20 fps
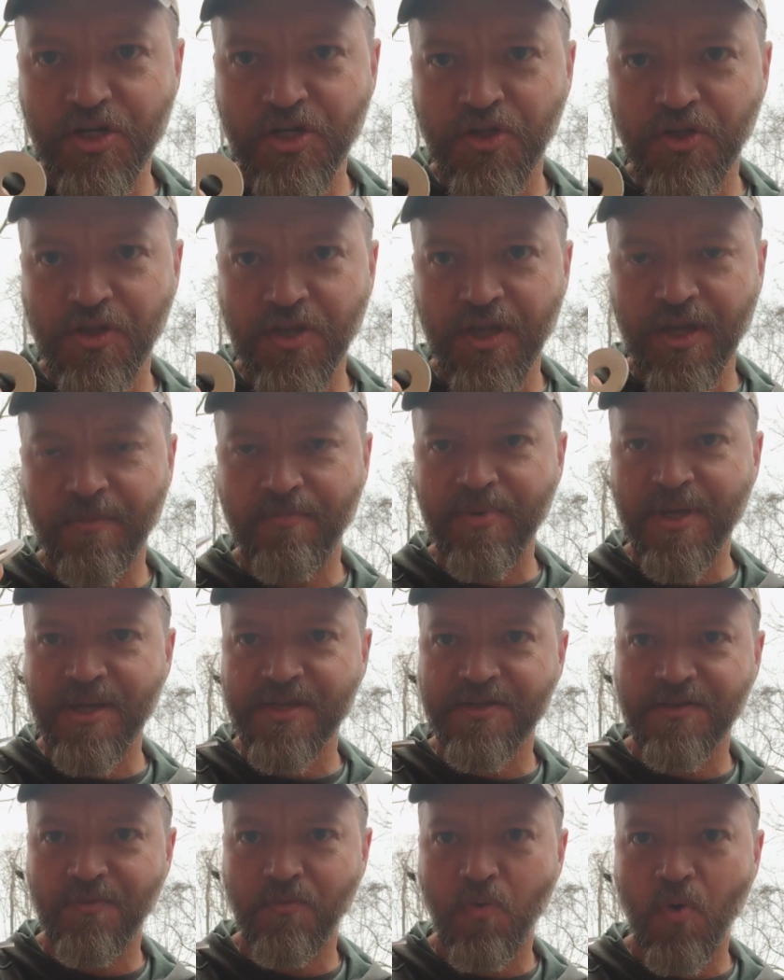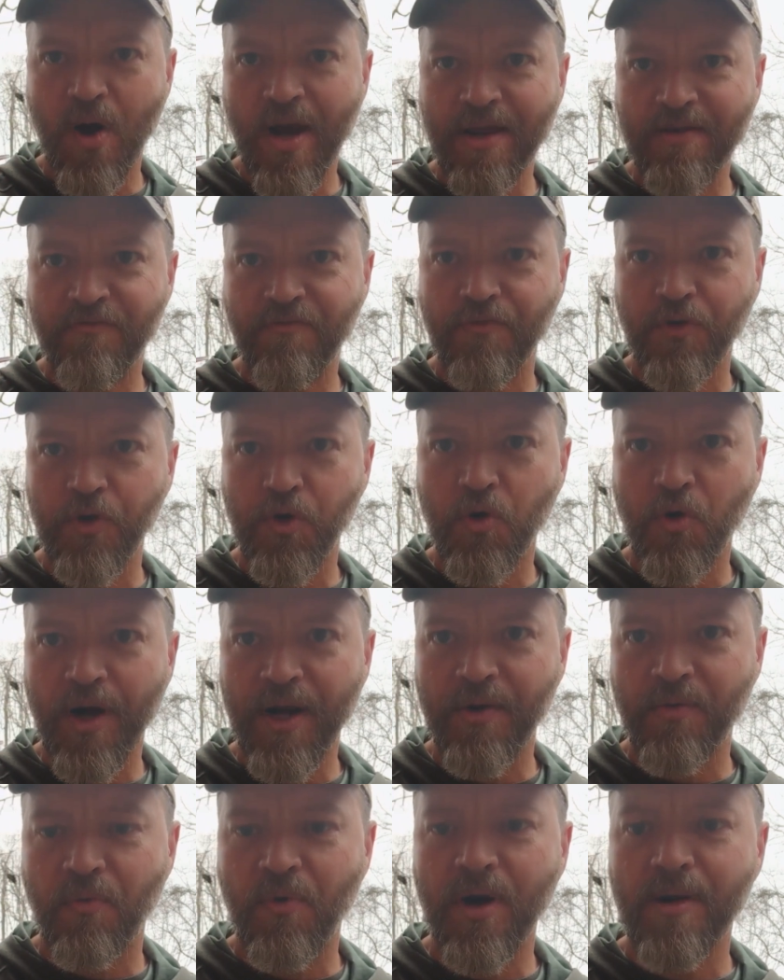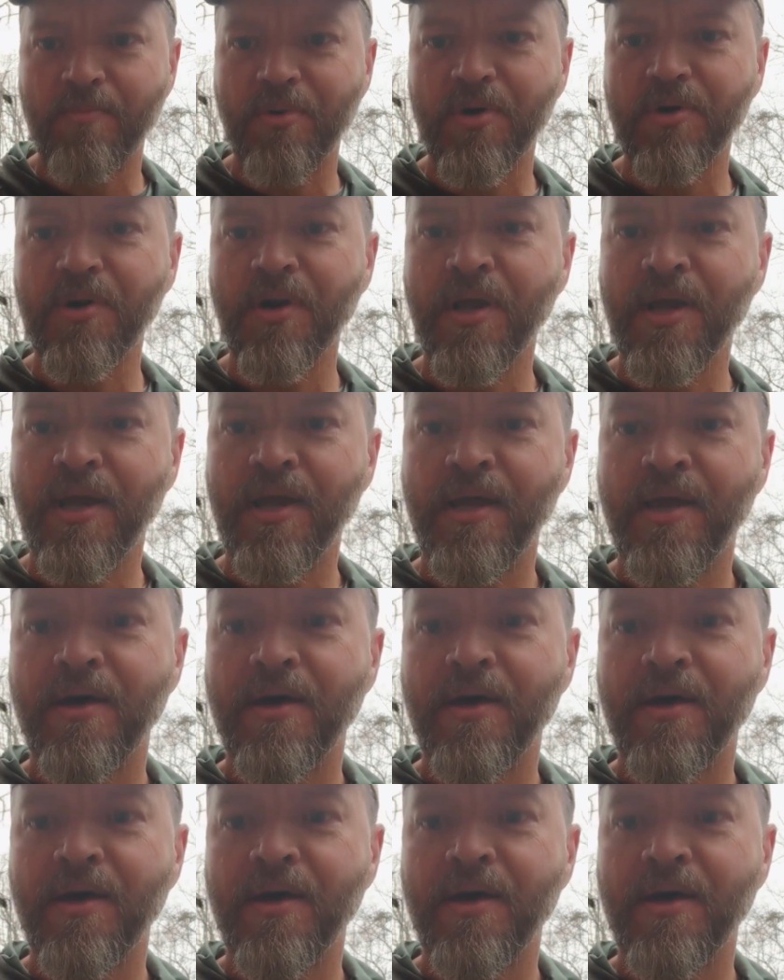inch thick piece of white food grade rubber.